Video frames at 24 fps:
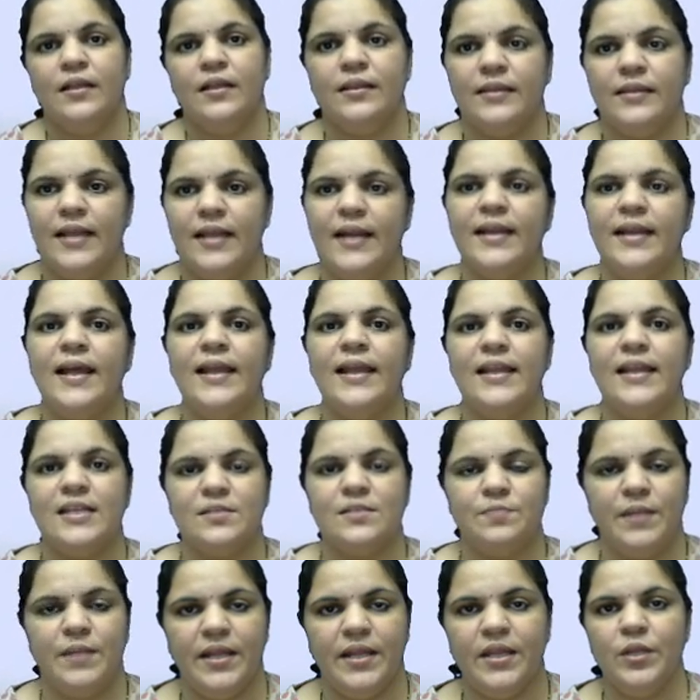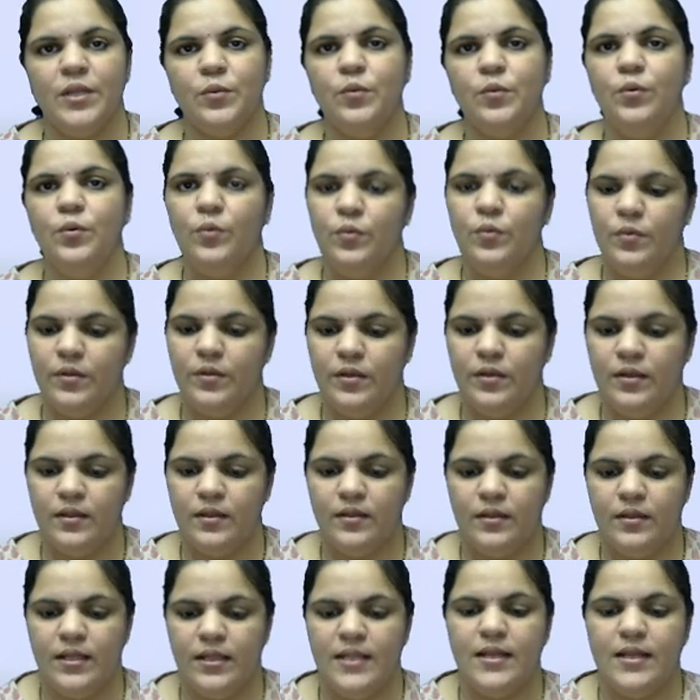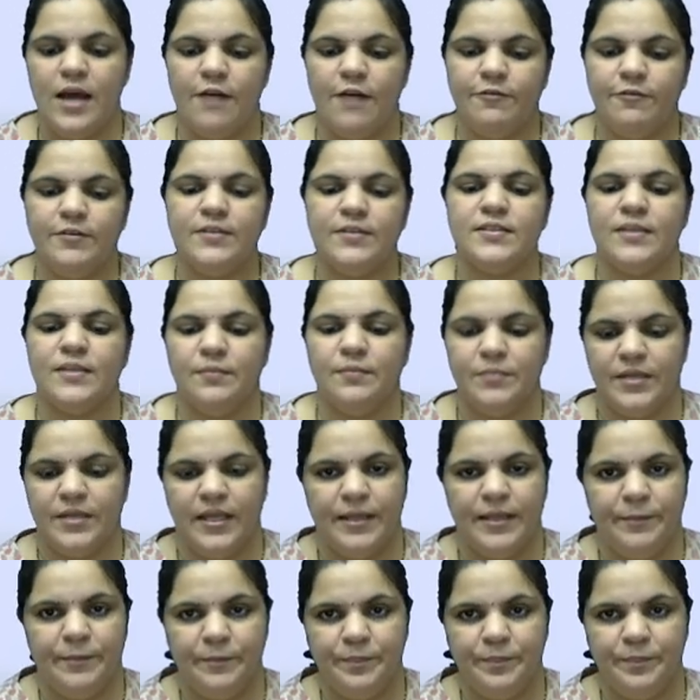that I will explain you after some time.